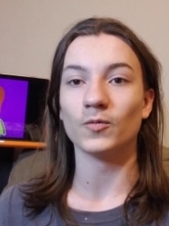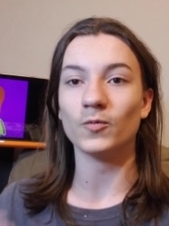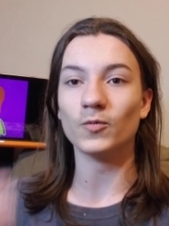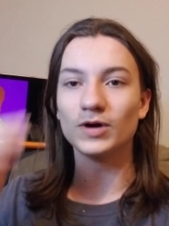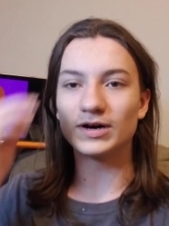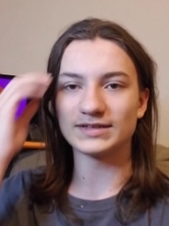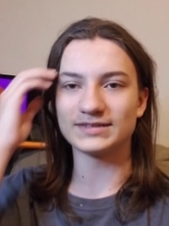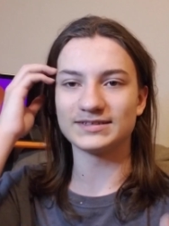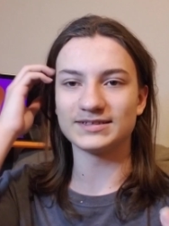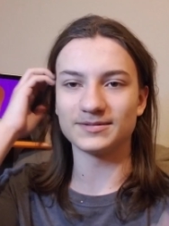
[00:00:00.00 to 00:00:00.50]

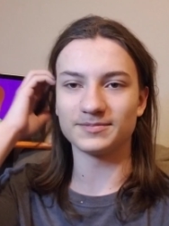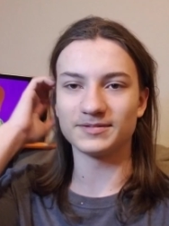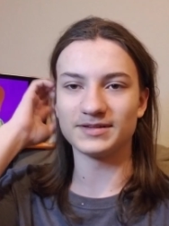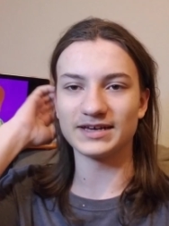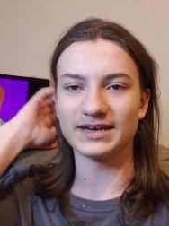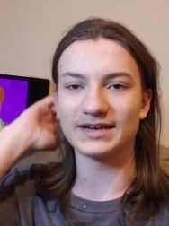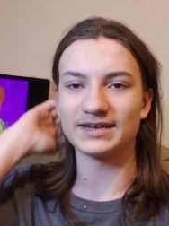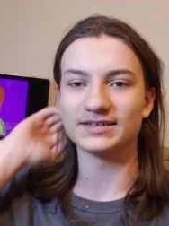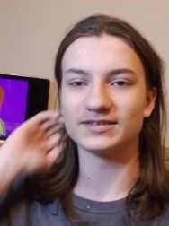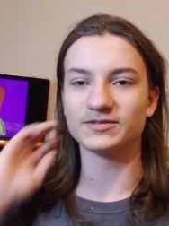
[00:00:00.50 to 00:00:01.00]
What's up
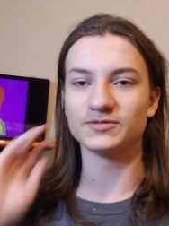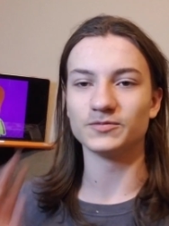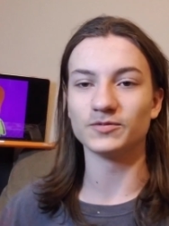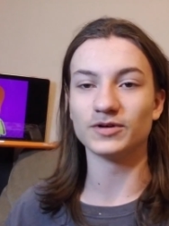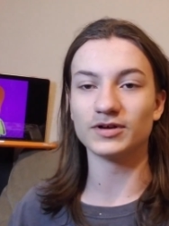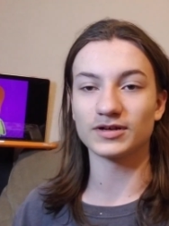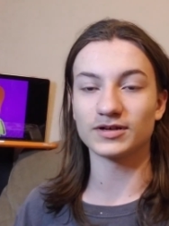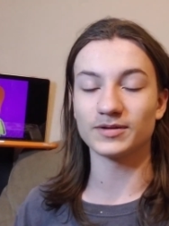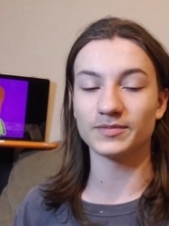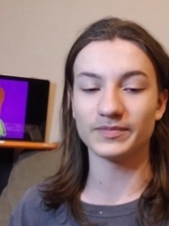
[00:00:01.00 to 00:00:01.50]
guys,
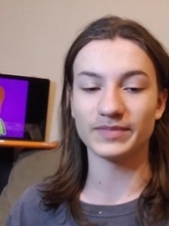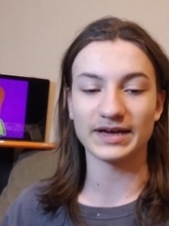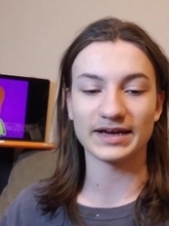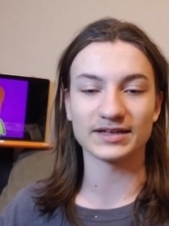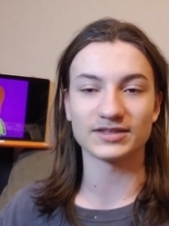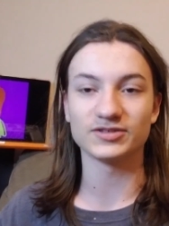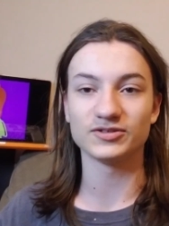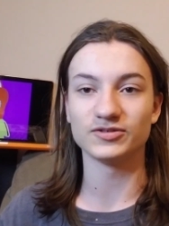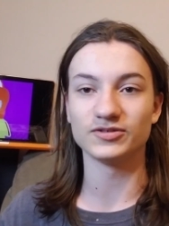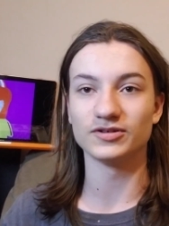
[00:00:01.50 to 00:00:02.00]
welcome back
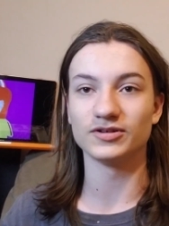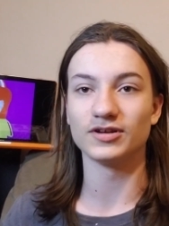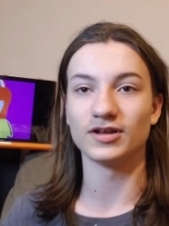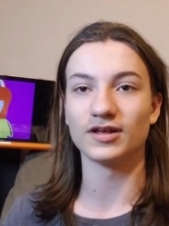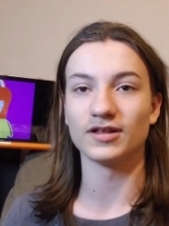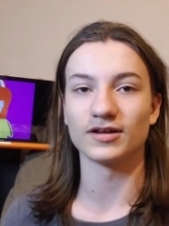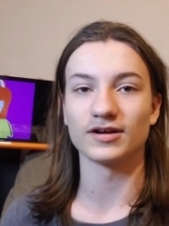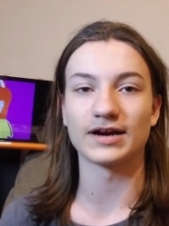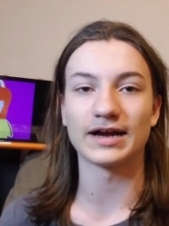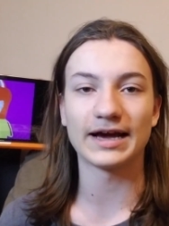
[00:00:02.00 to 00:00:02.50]
to
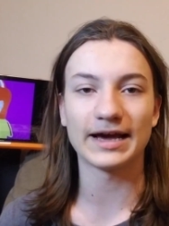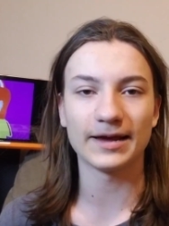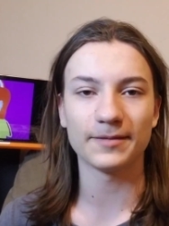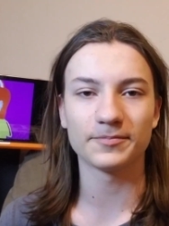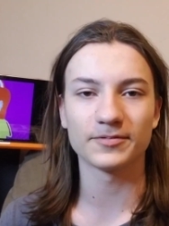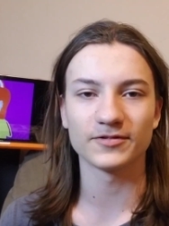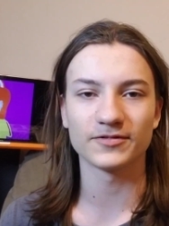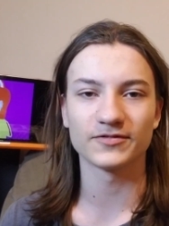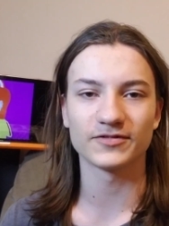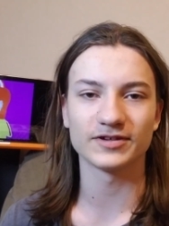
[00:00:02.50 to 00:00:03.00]
another
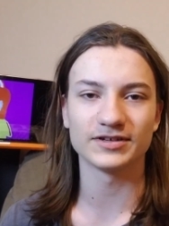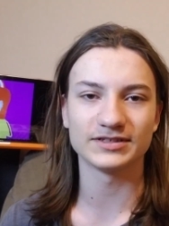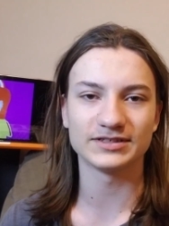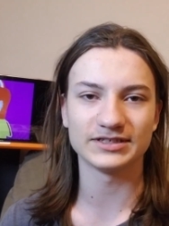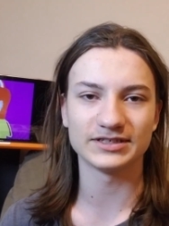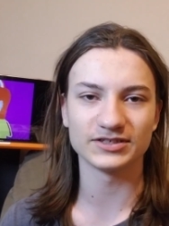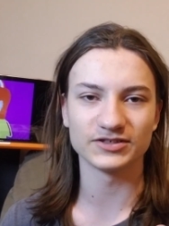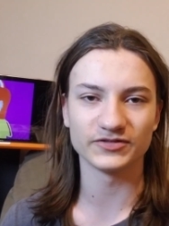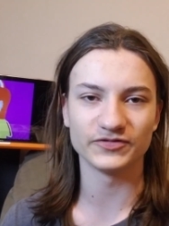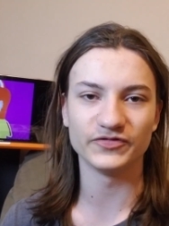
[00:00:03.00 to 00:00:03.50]
Hyper
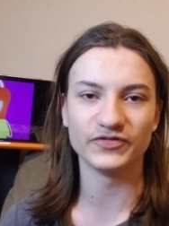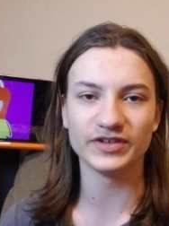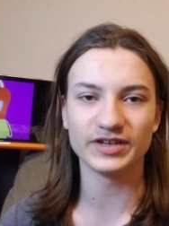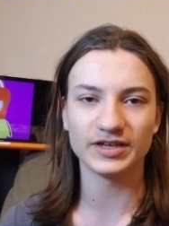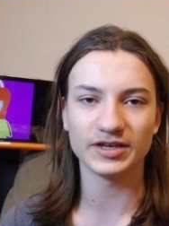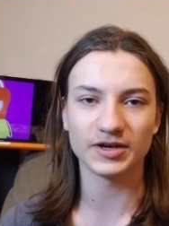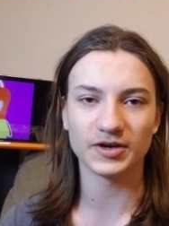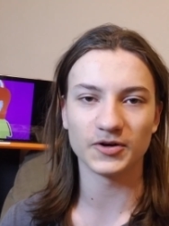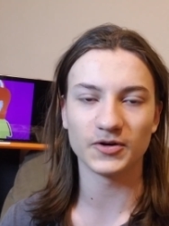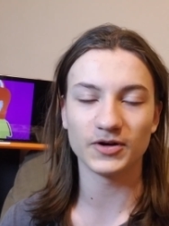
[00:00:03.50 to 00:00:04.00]
Frontiers
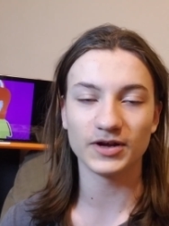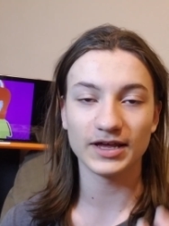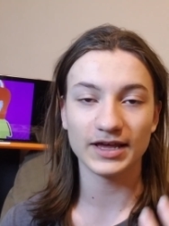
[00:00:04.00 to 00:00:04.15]
video,